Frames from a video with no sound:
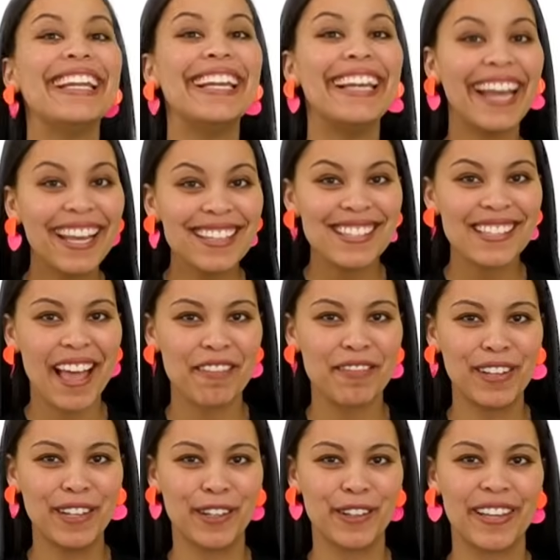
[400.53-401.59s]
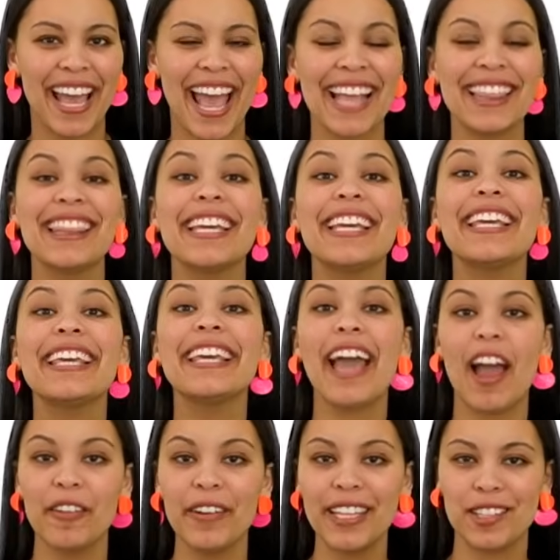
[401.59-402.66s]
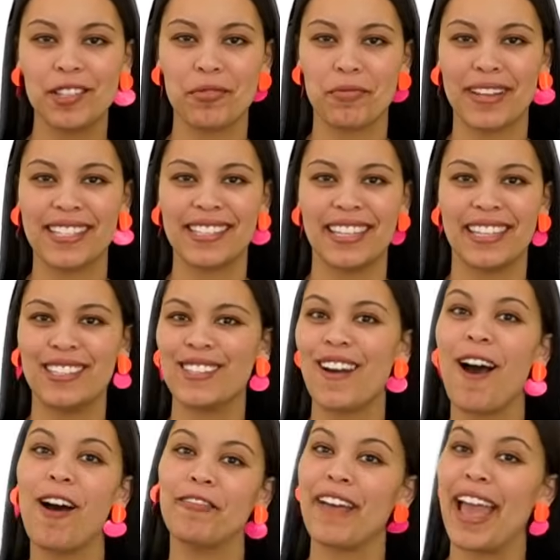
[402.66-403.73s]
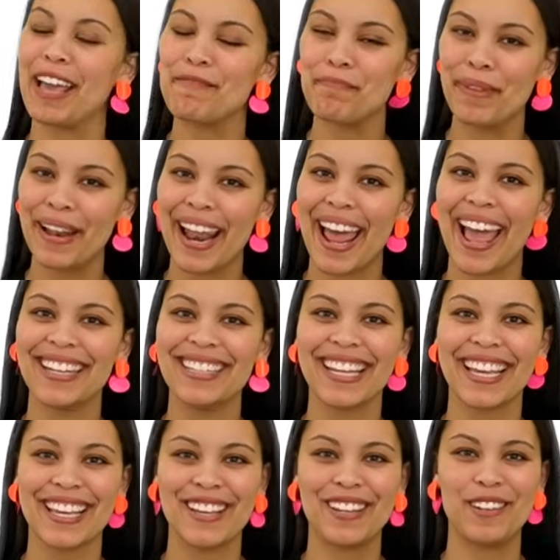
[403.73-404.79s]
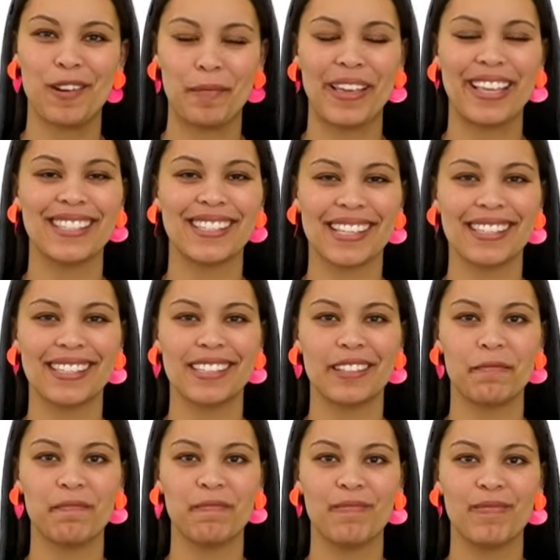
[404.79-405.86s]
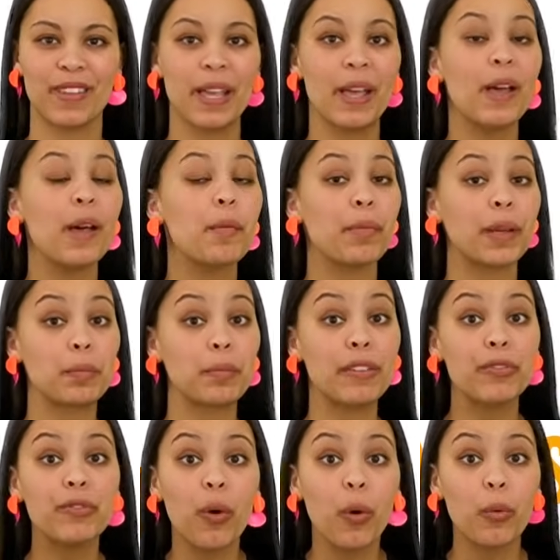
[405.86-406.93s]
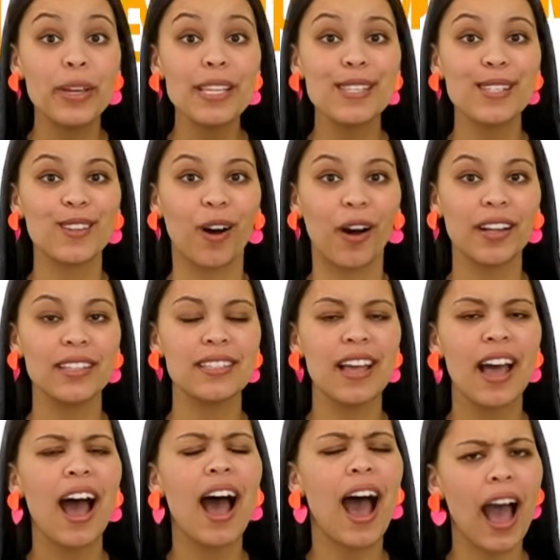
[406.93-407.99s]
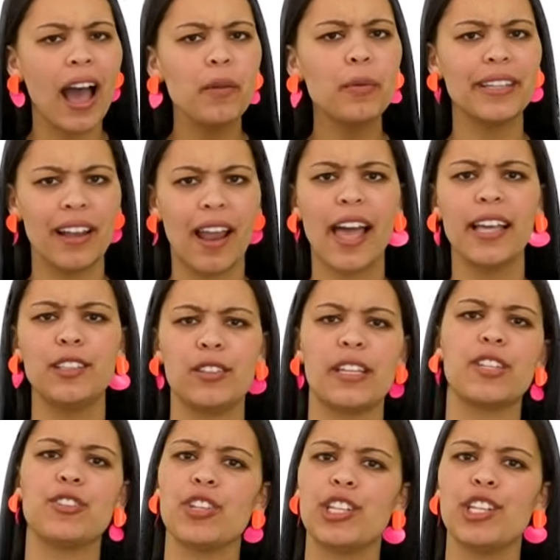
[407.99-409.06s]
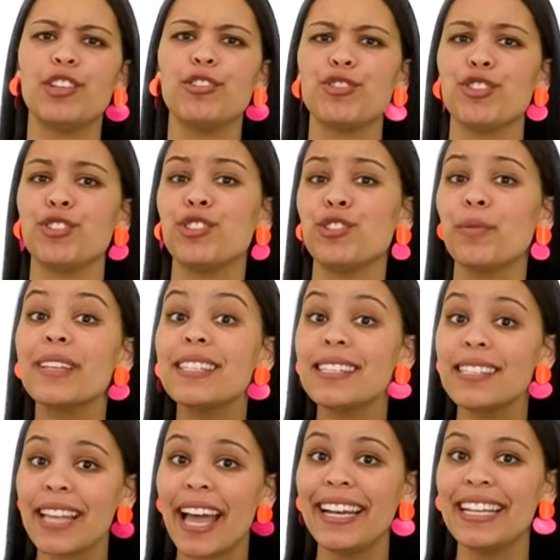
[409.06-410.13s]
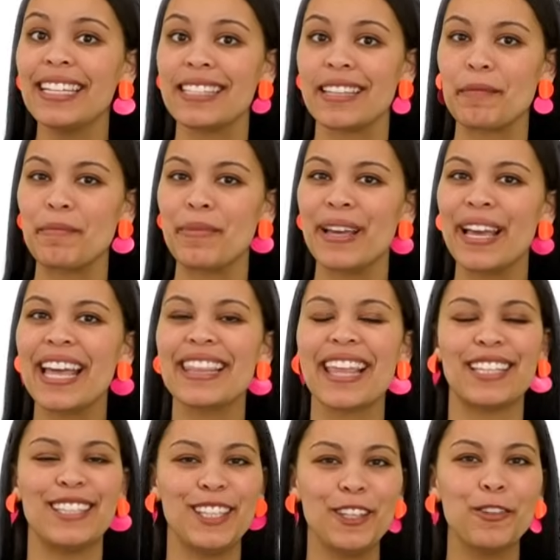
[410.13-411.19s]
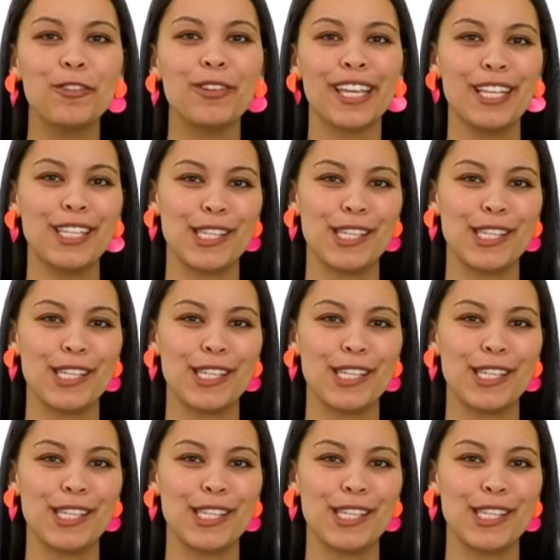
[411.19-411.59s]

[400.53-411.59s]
Let's have a look at the characteristics of a planned economic system. But before we start, I would like to introduce you to a study tip that you can